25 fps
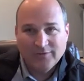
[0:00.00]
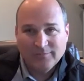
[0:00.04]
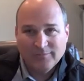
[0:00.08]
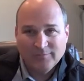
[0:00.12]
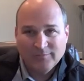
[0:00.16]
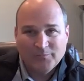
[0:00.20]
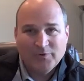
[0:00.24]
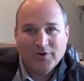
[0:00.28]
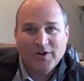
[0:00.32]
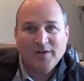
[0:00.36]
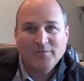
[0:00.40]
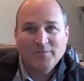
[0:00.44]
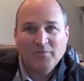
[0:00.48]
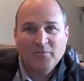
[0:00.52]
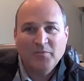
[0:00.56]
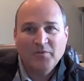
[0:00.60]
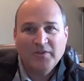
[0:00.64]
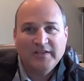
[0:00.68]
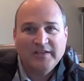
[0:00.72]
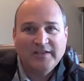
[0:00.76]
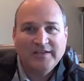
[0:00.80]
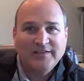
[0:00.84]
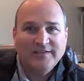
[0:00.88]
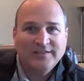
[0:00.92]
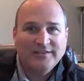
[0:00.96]

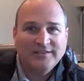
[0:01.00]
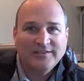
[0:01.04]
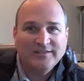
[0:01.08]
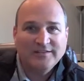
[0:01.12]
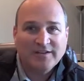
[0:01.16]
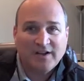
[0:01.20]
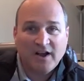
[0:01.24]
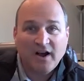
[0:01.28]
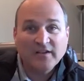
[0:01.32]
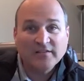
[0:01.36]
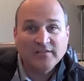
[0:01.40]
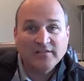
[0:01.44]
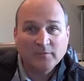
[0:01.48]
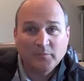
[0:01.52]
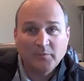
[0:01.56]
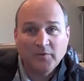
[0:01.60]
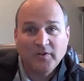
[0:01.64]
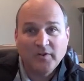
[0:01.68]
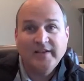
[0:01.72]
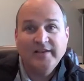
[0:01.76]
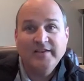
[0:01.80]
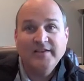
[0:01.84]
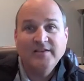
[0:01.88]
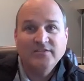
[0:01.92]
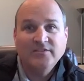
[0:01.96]
probably
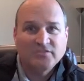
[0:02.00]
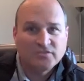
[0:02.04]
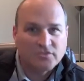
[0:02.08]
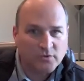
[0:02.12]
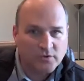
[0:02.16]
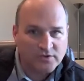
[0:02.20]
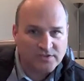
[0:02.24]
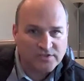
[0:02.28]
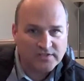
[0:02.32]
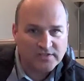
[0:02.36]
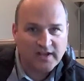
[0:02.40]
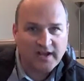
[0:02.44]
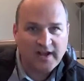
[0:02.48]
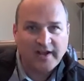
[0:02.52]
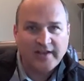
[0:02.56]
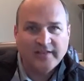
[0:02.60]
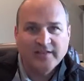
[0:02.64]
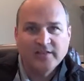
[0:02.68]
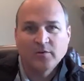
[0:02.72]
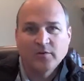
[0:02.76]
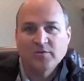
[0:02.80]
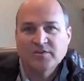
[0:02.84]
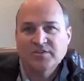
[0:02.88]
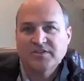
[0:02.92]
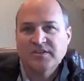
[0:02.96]
contemplating suicide.
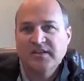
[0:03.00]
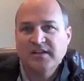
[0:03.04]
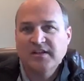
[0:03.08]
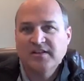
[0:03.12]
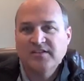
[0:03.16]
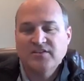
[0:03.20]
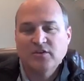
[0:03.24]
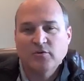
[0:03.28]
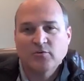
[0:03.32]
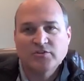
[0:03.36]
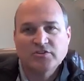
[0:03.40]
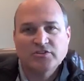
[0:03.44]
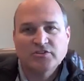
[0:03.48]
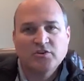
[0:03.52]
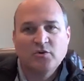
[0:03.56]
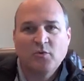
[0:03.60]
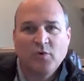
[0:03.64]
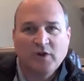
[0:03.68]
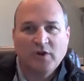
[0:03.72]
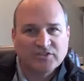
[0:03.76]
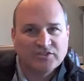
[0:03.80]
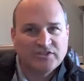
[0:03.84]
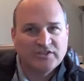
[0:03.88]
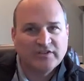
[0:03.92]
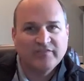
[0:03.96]
There was kids that were just
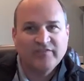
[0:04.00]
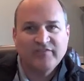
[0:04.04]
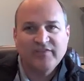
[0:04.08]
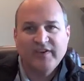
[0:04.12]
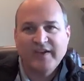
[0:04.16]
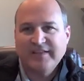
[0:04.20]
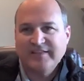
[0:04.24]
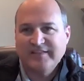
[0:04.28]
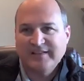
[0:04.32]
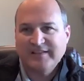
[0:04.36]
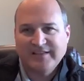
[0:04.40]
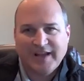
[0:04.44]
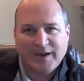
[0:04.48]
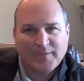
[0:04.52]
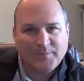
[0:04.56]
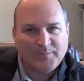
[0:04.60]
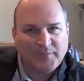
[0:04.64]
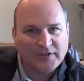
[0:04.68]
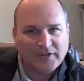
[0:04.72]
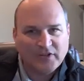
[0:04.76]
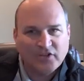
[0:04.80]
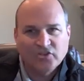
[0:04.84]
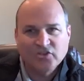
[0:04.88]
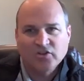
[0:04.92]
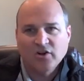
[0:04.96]
questioning faith, had not
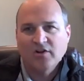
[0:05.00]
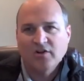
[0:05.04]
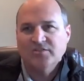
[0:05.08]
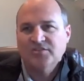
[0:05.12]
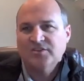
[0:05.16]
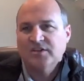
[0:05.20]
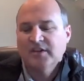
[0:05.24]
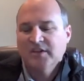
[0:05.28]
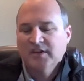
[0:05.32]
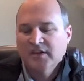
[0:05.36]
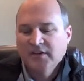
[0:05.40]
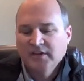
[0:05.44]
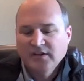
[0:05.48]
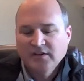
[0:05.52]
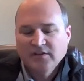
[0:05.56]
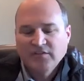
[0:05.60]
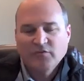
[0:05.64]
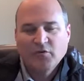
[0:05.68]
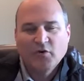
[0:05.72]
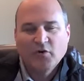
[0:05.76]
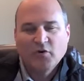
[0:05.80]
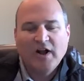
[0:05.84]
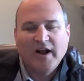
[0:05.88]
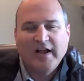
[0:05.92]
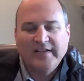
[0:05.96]
been to church,
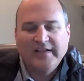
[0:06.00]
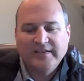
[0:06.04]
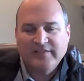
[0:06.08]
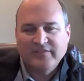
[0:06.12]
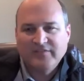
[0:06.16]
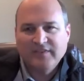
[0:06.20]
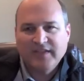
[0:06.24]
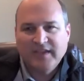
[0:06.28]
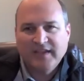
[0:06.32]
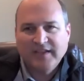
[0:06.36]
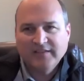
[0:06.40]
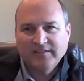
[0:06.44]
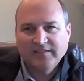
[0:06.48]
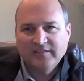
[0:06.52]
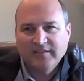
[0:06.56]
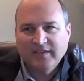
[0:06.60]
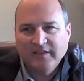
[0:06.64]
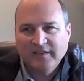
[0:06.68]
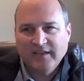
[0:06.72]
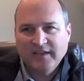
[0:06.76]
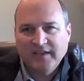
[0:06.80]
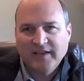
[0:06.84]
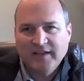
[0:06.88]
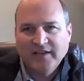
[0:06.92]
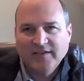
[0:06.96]
variety of things,
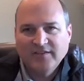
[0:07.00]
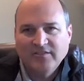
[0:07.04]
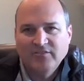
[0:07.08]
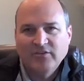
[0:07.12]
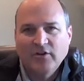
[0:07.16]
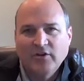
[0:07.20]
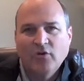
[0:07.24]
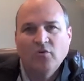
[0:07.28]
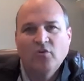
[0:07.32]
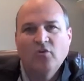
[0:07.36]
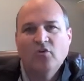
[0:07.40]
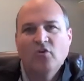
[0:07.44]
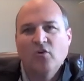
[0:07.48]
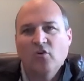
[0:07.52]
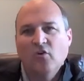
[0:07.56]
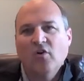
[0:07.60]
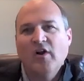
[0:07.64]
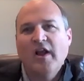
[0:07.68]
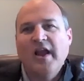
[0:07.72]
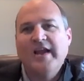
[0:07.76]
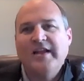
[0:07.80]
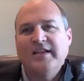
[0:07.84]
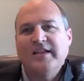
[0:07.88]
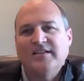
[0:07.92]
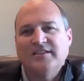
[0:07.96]
and so
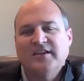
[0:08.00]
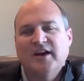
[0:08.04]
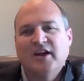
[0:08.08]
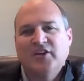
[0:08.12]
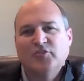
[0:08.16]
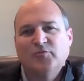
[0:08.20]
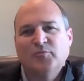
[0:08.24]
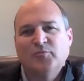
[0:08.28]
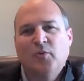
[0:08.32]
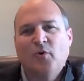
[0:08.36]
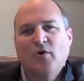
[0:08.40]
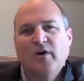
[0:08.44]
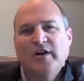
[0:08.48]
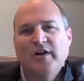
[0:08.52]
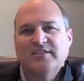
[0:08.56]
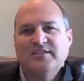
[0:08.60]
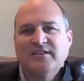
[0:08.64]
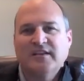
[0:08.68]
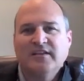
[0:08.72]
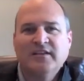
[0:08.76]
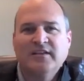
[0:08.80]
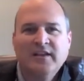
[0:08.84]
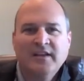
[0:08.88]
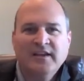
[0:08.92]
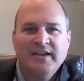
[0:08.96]
great touch points
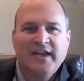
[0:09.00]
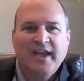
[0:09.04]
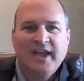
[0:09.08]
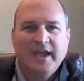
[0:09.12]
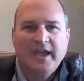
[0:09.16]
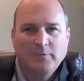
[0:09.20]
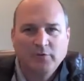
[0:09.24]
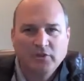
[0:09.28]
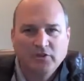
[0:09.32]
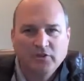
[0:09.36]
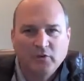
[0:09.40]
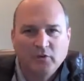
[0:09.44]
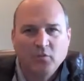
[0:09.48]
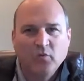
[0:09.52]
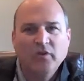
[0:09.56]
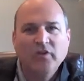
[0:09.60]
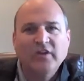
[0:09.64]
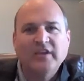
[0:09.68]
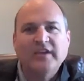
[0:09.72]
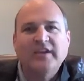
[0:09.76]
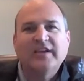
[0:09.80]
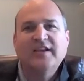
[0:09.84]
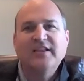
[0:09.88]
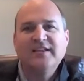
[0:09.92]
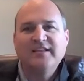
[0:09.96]
and able to
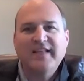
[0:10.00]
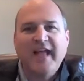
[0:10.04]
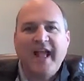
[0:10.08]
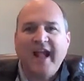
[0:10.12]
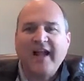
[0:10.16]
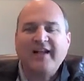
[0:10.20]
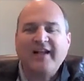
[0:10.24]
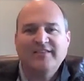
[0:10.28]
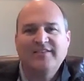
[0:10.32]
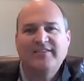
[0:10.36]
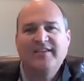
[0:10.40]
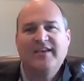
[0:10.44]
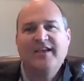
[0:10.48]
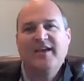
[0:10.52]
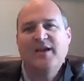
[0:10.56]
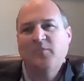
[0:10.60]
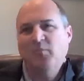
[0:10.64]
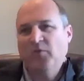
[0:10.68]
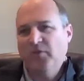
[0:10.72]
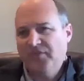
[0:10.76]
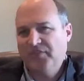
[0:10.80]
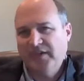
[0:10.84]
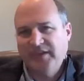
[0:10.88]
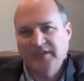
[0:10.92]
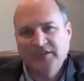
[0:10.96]
really connect them
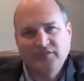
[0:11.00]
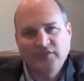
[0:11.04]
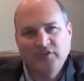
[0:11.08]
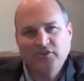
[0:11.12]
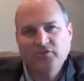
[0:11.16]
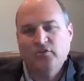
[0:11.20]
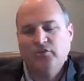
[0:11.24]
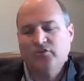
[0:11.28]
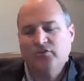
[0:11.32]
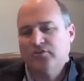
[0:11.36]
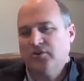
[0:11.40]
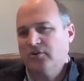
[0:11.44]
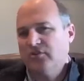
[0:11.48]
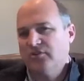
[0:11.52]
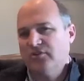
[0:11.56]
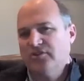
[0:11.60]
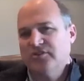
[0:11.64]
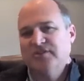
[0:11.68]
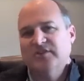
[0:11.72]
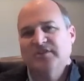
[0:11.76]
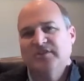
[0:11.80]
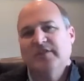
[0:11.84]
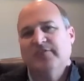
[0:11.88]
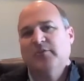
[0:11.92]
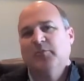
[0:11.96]
with individual
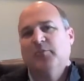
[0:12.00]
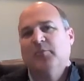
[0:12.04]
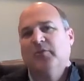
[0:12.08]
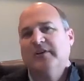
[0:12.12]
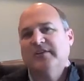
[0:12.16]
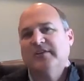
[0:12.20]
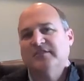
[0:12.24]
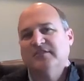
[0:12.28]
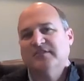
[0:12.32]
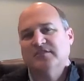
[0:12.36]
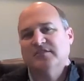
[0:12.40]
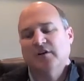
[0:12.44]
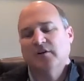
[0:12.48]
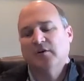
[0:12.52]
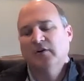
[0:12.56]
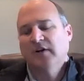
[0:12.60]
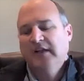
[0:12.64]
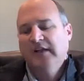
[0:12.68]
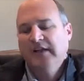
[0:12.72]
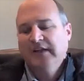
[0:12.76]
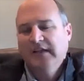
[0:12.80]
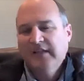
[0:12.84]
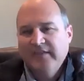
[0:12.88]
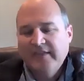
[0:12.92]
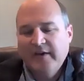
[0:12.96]
churches in different places. So
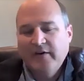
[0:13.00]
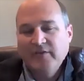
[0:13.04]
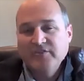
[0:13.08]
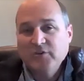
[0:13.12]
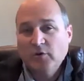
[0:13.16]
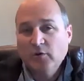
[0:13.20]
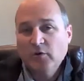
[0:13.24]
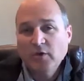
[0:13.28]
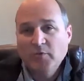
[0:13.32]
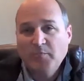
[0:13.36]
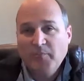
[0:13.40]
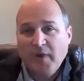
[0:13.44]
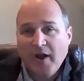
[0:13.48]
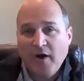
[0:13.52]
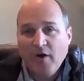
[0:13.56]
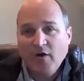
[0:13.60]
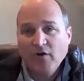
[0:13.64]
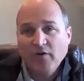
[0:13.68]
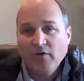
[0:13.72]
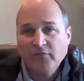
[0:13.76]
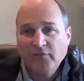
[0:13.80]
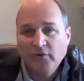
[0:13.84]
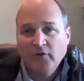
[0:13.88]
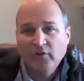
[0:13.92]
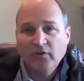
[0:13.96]
that was a really
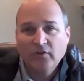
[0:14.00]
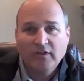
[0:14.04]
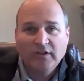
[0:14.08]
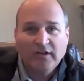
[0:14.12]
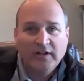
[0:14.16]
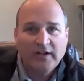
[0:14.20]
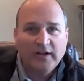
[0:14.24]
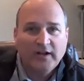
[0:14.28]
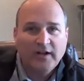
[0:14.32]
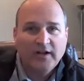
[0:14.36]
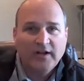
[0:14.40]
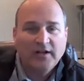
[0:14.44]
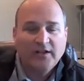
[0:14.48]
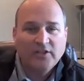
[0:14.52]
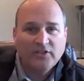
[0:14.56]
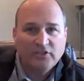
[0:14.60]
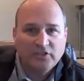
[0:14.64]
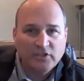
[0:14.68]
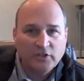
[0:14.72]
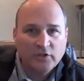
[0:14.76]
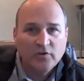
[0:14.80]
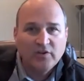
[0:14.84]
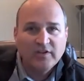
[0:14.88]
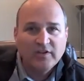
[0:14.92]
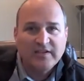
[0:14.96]
powerful
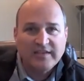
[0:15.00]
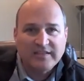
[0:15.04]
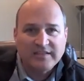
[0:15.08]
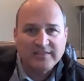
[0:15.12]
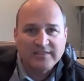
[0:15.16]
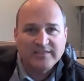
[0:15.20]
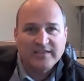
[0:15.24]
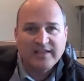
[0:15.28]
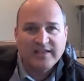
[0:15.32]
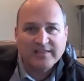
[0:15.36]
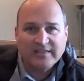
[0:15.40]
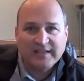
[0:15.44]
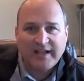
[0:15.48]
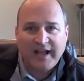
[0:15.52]
unity thing that